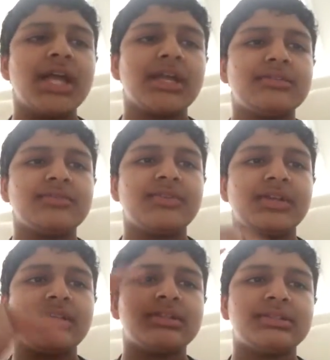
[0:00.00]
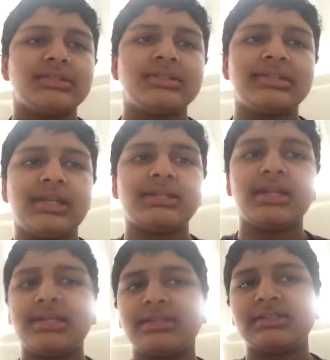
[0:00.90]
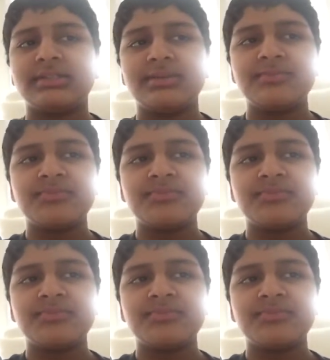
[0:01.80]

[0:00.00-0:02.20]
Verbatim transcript: Get this video to 10 likes,